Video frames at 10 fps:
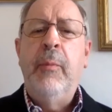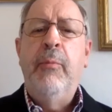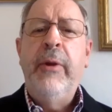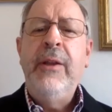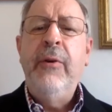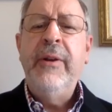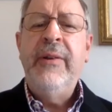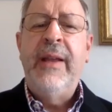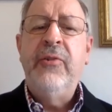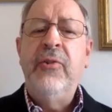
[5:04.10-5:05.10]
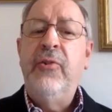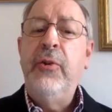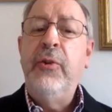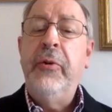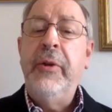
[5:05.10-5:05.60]
bring your attention to
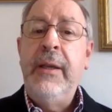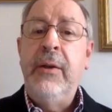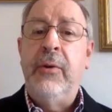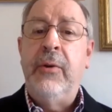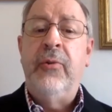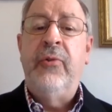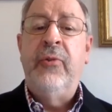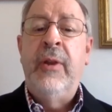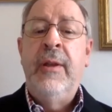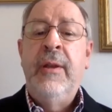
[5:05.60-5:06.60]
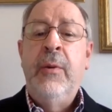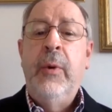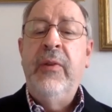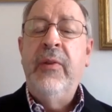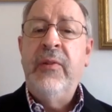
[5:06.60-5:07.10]
your ears where
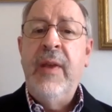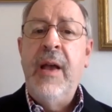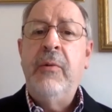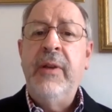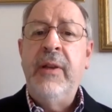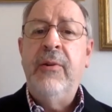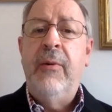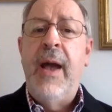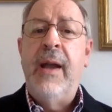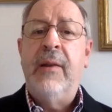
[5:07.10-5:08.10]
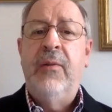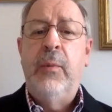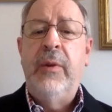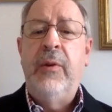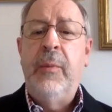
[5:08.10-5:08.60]
the sound interacts
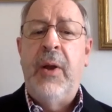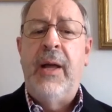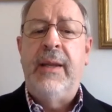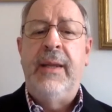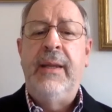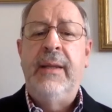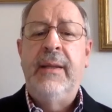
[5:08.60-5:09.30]
with your body.